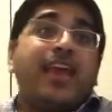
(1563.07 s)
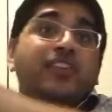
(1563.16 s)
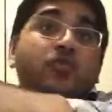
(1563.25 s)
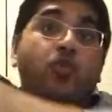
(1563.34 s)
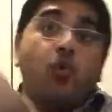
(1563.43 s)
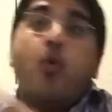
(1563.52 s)

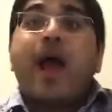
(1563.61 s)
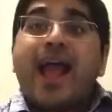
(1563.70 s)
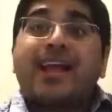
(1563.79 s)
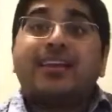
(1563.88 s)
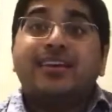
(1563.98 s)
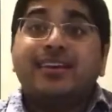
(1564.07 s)
and
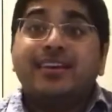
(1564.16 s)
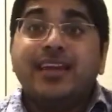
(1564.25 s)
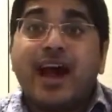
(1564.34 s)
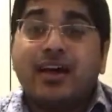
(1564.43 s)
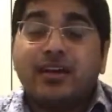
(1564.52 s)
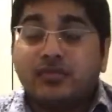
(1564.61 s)
whack
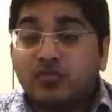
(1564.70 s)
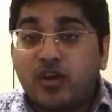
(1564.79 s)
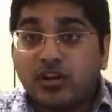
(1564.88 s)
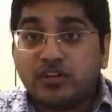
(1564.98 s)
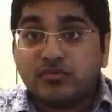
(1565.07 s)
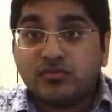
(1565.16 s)

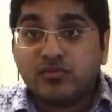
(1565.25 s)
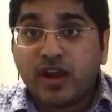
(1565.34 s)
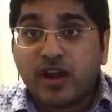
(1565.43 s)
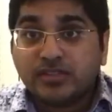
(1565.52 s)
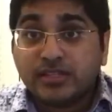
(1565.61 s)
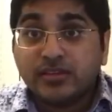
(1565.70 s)
Ronda
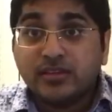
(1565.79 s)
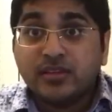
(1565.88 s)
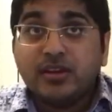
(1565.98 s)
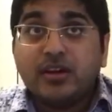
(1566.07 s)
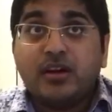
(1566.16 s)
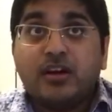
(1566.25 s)

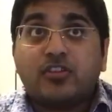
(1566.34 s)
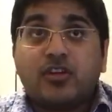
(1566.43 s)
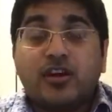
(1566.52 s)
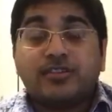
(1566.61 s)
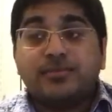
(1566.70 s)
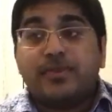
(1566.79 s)
Rousey
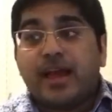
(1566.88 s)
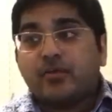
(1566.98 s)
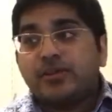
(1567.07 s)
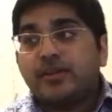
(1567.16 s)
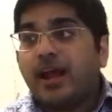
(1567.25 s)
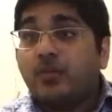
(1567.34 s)
across the
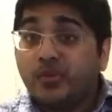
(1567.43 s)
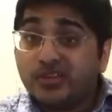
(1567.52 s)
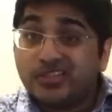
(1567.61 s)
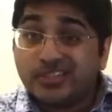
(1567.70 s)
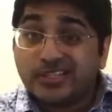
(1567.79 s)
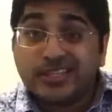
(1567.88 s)
back with it.
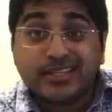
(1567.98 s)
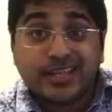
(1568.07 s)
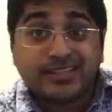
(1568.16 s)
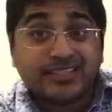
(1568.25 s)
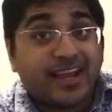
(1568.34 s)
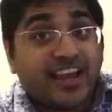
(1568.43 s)
I wish she
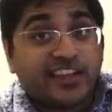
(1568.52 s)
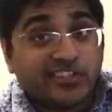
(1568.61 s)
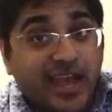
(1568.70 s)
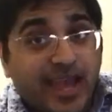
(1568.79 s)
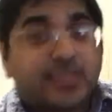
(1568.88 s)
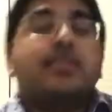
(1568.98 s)
did that to
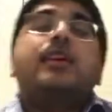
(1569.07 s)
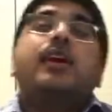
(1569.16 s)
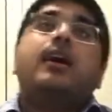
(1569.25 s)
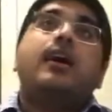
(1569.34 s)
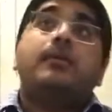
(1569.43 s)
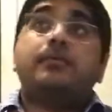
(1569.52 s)
Nia
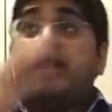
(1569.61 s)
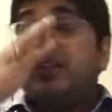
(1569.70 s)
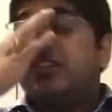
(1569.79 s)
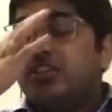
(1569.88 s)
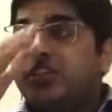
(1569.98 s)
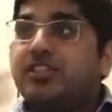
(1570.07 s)
Jax.
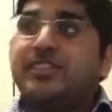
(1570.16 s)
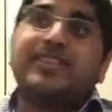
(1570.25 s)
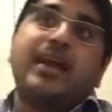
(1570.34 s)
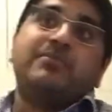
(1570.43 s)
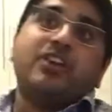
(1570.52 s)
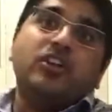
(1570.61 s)
And she
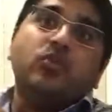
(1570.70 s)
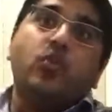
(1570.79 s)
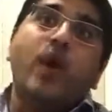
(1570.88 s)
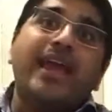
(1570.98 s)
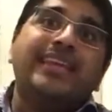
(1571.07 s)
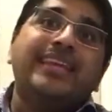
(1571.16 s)
just kept
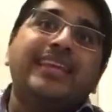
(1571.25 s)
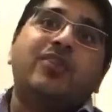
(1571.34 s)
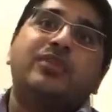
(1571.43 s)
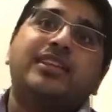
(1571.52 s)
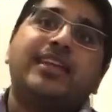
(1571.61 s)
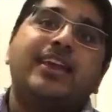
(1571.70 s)
on wailing at
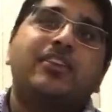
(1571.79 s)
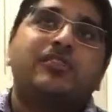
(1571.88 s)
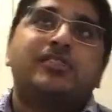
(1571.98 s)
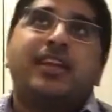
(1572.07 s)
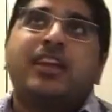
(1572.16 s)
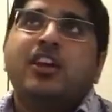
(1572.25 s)
her with a
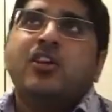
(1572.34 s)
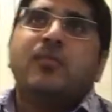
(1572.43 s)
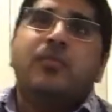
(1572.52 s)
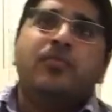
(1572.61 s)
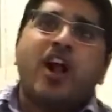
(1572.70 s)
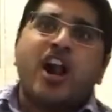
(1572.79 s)
kendo stick,
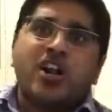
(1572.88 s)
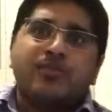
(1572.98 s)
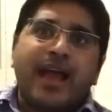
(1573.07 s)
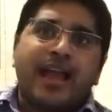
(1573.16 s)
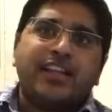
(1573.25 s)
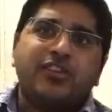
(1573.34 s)
brought her
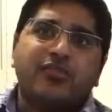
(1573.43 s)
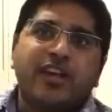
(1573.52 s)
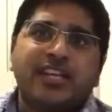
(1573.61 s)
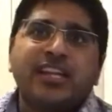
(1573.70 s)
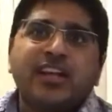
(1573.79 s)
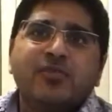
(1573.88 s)
back in the
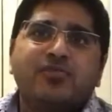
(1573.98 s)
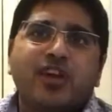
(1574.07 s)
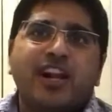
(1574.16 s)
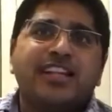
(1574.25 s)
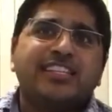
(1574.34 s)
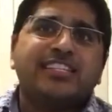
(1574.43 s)
ring,
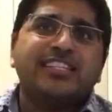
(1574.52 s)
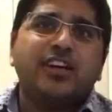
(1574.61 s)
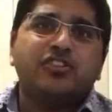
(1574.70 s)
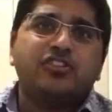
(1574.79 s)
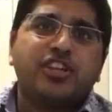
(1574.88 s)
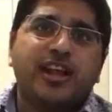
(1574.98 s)
brought in a
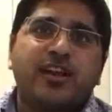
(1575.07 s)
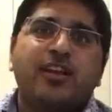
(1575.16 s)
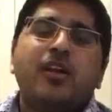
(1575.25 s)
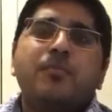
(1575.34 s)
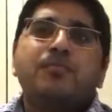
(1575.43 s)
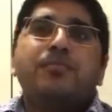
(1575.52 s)
steel
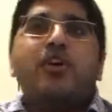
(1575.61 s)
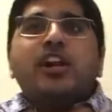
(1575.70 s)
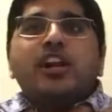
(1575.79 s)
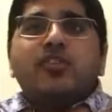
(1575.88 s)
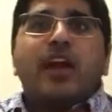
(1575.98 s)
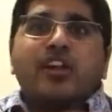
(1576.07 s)
chair, put it
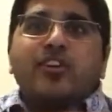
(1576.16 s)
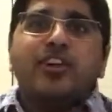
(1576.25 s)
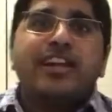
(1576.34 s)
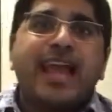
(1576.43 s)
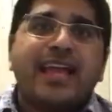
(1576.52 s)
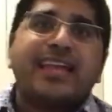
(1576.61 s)
around her
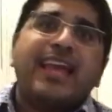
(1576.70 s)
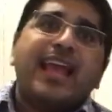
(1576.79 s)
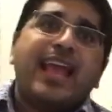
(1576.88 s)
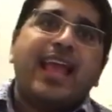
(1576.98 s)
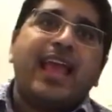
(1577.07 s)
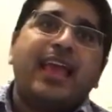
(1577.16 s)
neck,
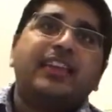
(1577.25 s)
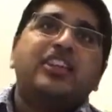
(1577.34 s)
and